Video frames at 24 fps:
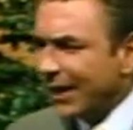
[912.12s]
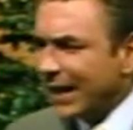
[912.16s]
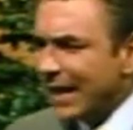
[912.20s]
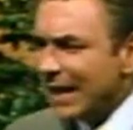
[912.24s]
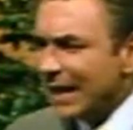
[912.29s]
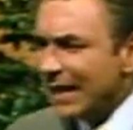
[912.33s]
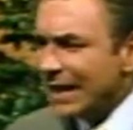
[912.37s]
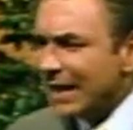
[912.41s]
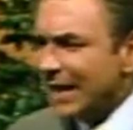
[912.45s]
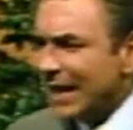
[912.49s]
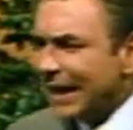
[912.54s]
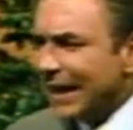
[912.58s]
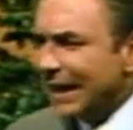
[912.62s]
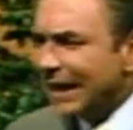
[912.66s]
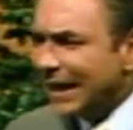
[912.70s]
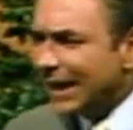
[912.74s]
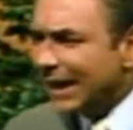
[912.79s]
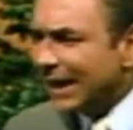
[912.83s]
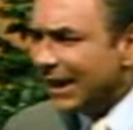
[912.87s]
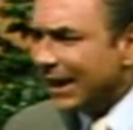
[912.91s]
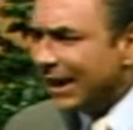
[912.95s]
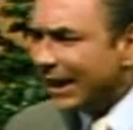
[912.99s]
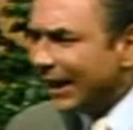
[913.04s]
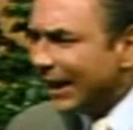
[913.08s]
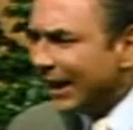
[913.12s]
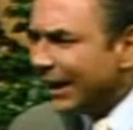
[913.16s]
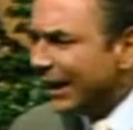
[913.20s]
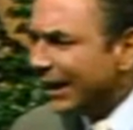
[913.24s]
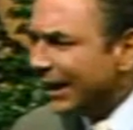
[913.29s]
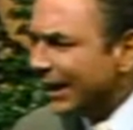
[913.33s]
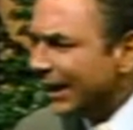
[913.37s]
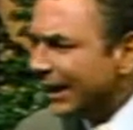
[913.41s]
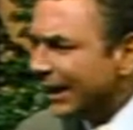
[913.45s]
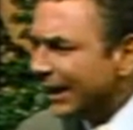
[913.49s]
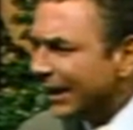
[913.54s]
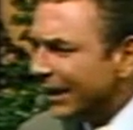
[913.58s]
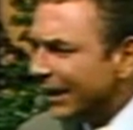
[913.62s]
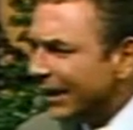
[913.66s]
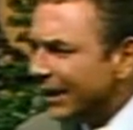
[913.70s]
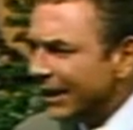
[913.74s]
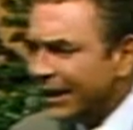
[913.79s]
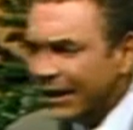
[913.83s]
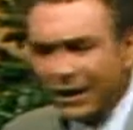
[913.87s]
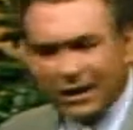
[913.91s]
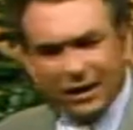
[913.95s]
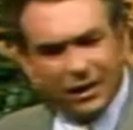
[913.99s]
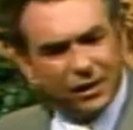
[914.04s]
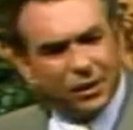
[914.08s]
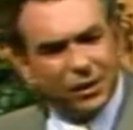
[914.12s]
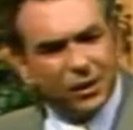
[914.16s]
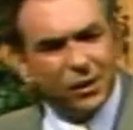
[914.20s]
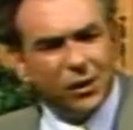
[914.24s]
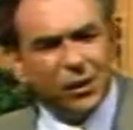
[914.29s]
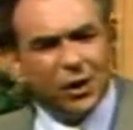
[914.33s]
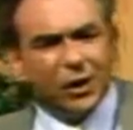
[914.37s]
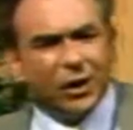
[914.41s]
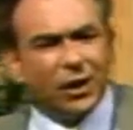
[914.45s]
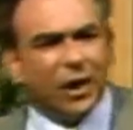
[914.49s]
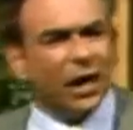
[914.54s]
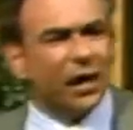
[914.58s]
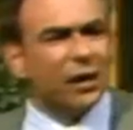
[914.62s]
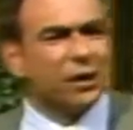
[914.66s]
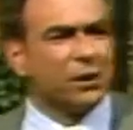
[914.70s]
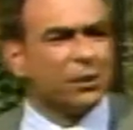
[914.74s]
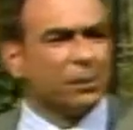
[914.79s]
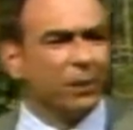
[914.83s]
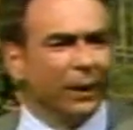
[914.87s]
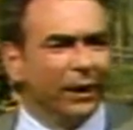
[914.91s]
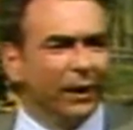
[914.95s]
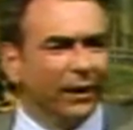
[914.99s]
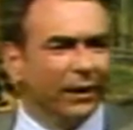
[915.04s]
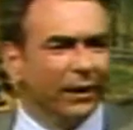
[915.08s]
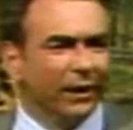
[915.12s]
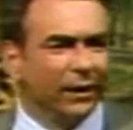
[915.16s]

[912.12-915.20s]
indignity to her husband.